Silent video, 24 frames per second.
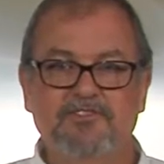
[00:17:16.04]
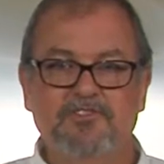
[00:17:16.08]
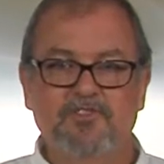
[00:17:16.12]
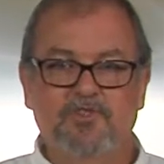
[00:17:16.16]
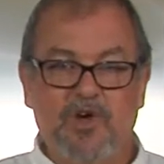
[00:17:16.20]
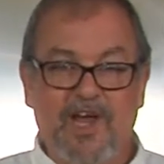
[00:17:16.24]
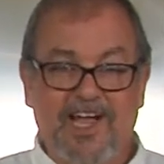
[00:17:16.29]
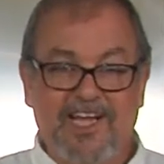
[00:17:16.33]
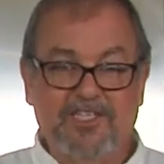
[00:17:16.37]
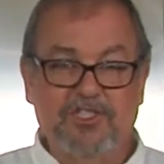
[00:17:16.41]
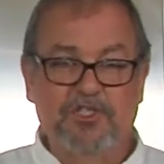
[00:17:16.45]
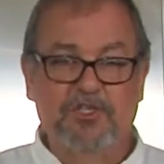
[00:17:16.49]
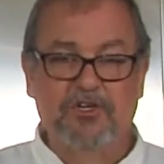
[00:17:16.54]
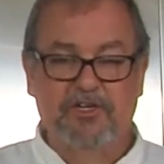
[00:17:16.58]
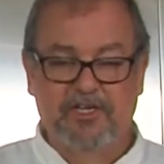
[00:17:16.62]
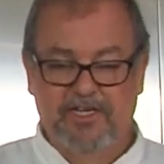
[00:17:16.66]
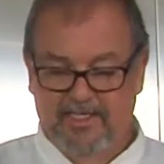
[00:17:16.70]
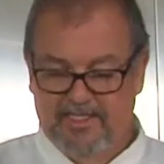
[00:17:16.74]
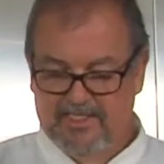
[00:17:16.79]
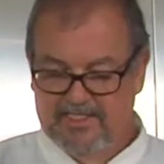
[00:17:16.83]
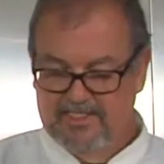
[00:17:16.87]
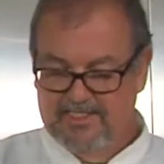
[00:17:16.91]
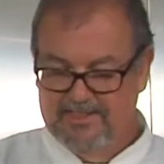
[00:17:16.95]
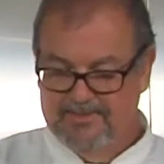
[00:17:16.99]
trash
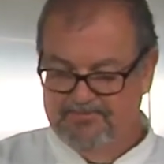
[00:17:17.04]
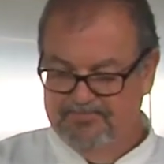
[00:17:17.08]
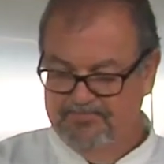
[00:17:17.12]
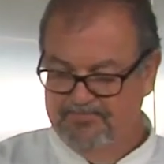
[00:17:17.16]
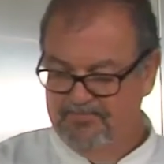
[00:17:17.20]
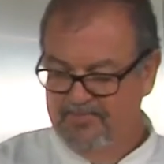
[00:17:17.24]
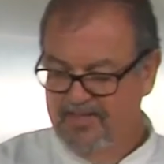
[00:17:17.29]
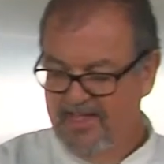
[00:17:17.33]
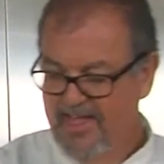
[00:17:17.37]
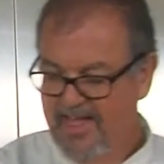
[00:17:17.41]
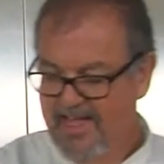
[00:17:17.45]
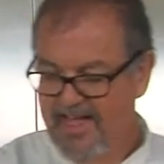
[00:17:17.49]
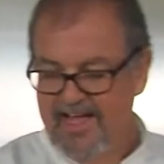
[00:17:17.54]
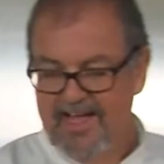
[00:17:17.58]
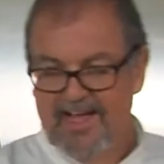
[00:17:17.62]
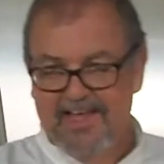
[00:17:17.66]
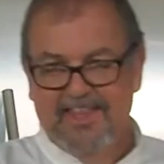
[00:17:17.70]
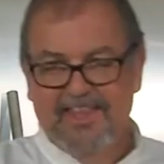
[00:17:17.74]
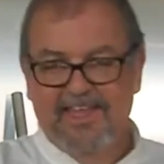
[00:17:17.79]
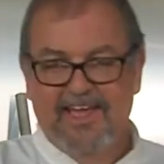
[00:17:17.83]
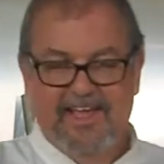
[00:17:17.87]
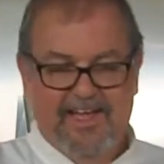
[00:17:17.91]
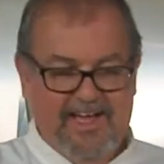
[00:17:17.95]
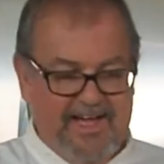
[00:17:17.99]
cookies.
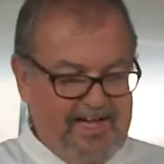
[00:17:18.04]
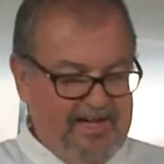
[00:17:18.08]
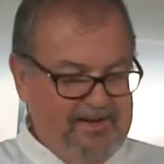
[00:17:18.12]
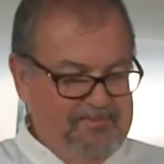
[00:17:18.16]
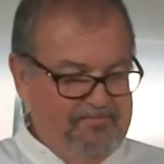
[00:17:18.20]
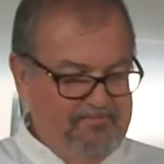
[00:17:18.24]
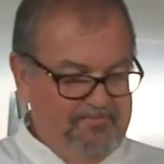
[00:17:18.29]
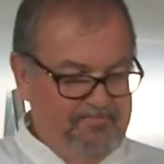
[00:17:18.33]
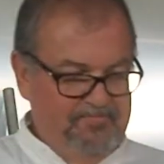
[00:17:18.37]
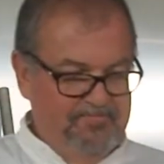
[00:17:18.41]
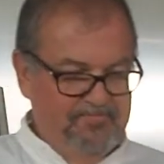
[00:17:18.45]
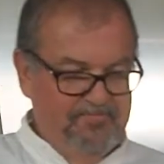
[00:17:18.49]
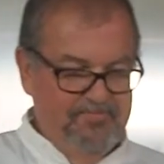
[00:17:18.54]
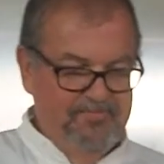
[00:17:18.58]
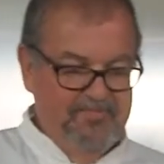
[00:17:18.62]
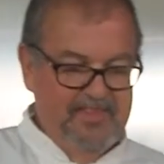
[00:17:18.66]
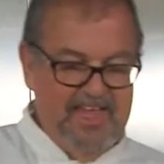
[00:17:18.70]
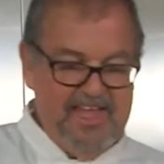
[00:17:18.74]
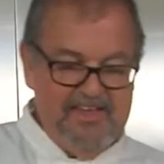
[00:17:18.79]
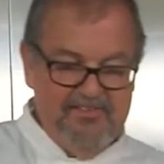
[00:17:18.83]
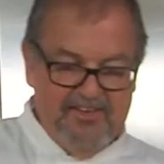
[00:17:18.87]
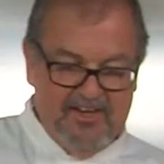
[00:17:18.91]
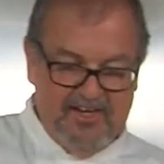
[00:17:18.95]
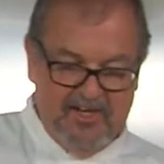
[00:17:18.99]
They
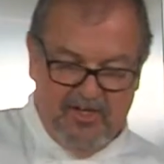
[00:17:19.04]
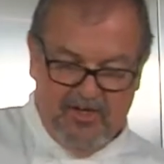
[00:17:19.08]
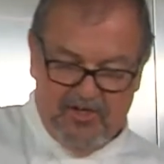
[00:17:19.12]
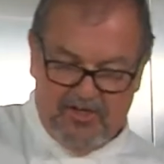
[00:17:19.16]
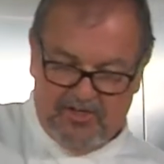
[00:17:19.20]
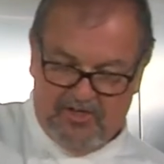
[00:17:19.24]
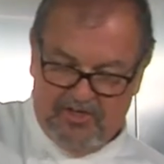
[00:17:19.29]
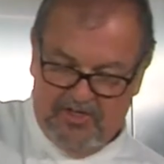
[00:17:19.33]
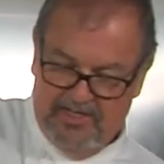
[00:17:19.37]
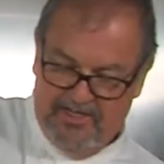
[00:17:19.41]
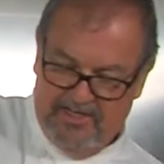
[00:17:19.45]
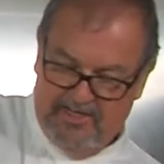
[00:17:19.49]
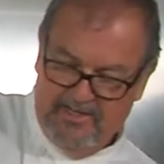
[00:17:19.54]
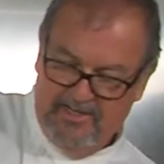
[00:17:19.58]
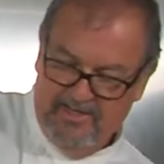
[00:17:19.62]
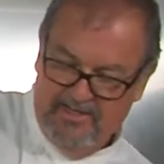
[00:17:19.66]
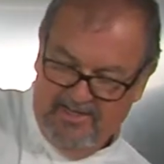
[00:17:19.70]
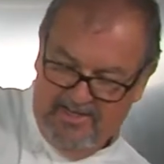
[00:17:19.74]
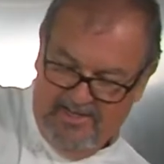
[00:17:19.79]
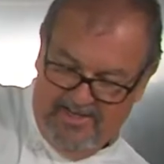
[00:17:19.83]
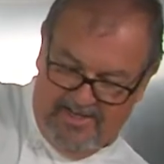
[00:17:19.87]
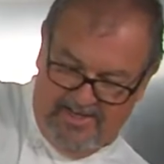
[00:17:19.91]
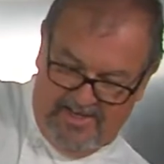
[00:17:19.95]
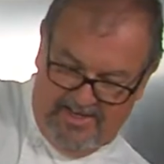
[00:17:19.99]
even look good.
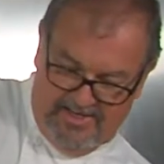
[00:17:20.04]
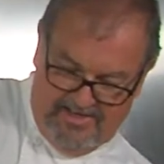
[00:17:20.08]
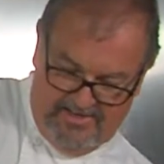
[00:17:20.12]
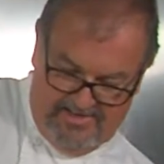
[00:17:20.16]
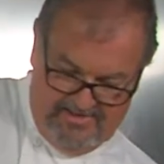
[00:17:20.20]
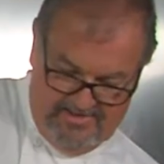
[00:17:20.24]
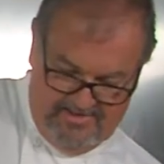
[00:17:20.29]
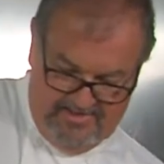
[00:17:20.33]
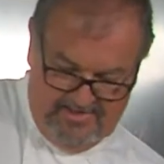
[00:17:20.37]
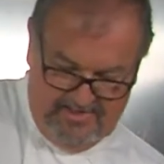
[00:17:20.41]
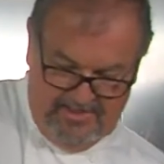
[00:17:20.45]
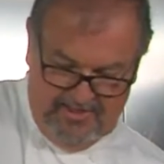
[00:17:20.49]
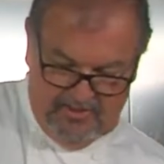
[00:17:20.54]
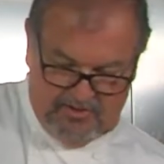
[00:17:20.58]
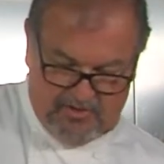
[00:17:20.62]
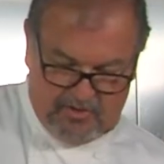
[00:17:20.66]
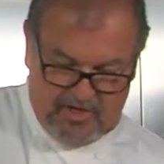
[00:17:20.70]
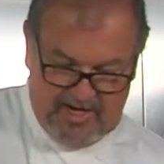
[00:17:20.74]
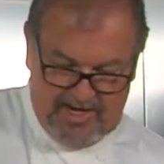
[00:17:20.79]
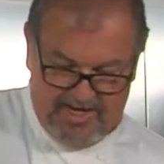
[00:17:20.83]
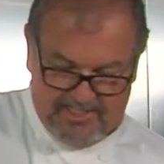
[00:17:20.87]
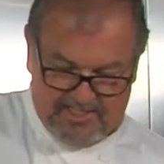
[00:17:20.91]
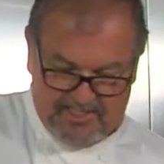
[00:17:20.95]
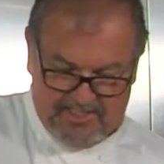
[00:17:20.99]
A little
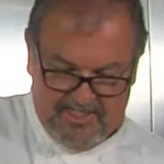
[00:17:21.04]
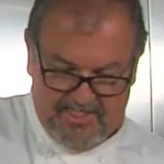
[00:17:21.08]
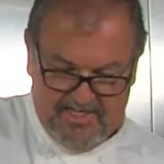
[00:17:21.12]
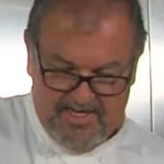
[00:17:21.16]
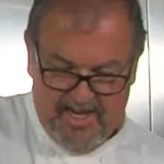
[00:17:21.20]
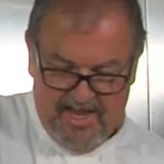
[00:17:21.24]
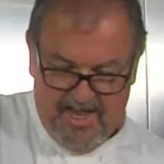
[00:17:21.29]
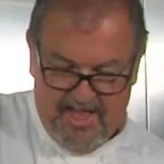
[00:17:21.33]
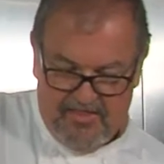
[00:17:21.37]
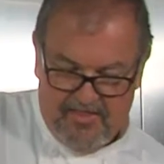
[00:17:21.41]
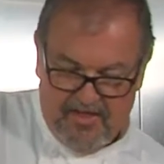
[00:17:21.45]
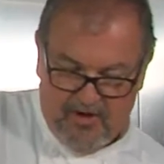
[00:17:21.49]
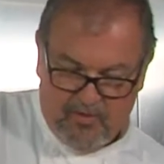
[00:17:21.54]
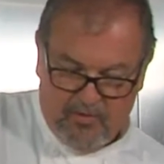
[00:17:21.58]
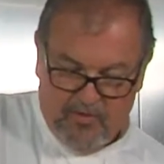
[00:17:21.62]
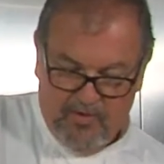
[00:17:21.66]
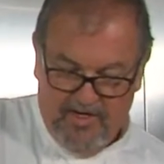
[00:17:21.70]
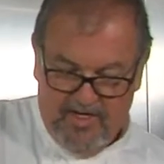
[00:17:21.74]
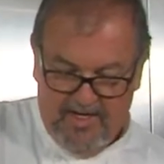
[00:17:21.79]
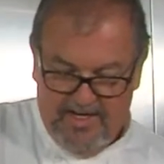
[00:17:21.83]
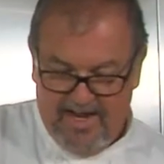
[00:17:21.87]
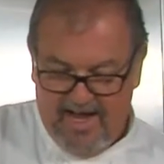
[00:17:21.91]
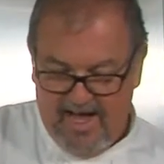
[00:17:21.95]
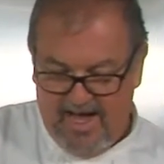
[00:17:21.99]
trashy. They're
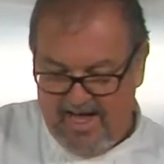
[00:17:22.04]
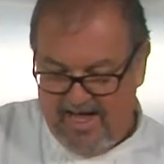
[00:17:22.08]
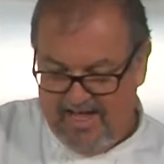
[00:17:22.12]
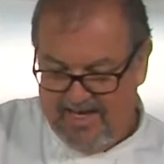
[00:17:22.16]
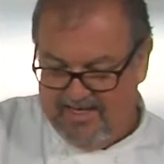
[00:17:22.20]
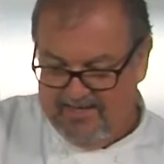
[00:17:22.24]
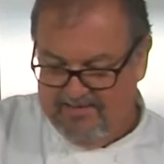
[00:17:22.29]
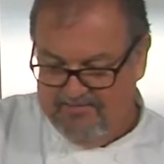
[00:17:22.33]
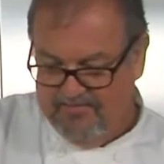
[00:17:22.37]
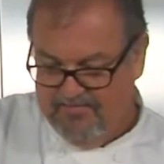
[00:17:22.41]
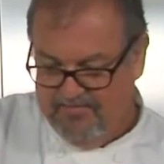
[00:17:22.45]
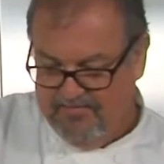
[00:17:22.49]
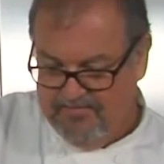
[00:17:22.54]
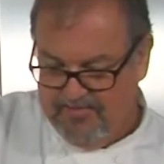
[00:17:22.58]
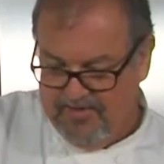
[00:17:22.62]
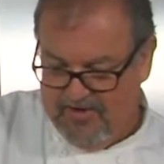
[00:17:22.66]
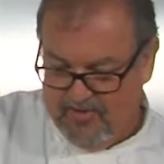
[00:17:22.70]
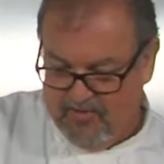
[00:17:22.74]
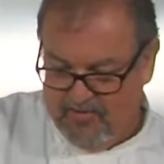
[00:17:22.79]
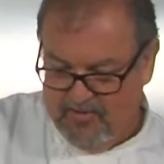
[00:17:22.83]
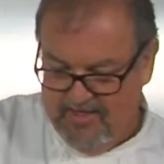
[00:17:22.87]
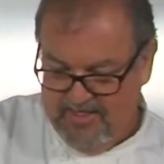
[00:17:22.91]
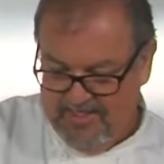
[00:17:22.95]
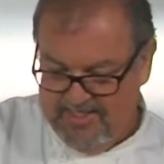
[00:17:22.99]
really hot.
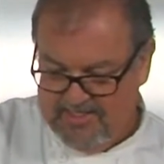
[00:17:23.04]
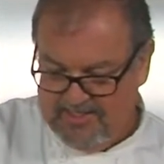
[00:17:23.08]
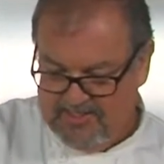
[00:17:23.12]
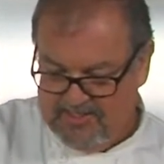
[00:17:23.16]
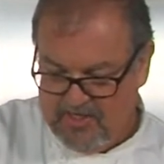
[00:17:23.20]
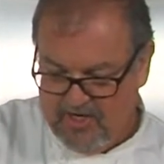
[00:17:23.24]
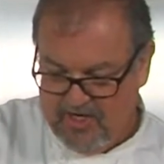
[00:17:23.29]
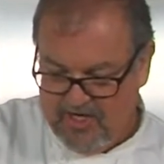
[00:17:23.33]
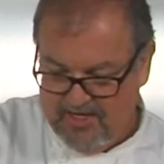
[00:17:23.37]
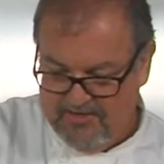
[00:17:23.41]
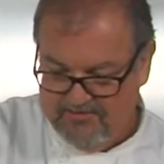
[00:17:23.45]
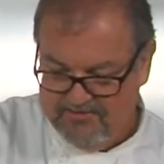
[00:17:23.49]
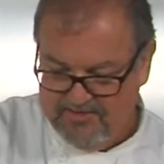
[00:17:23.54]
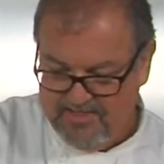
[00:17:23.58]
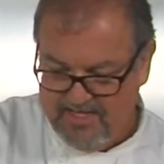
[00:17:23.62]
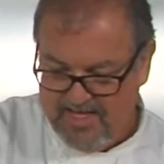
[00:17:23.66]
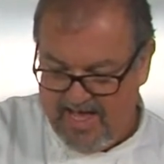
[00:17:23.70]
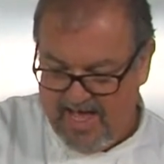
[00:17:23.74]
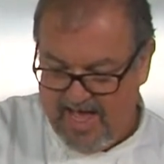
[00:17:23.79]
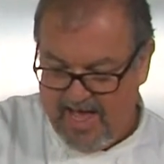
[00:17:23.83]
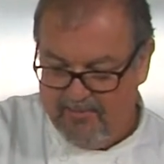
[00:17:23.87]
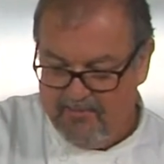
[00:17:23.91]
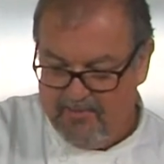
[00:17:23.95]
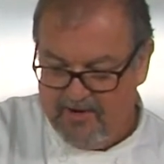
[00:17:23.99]
They're really soft.
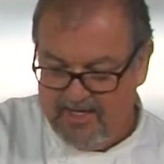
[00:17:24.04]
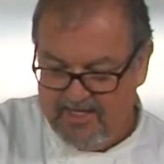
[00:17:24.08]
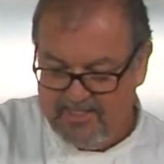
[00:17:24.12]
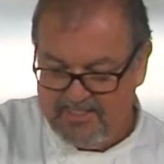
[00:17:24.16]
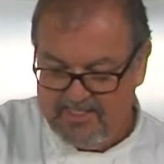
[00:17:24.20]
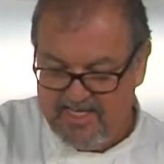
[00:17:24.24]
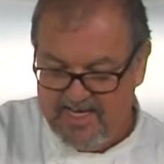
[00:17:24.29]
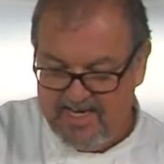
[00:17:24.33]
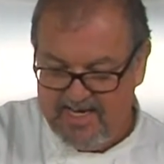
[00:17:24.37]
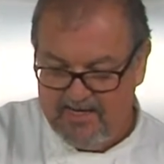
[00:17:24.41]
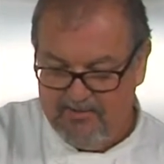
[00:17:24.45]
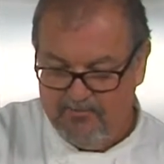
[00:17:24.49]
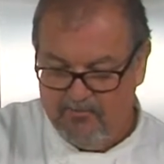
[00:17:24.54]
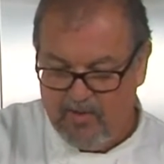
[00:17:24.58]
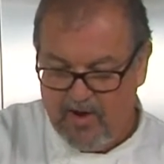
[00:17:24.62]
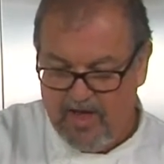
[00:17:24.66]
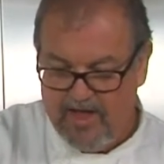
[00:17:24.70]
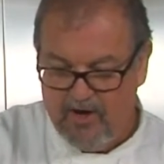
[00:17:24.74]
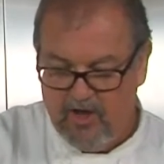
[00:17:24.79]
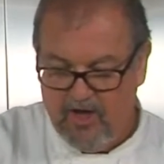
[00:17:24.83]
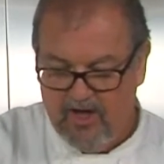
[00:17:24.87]
I'm going to take them right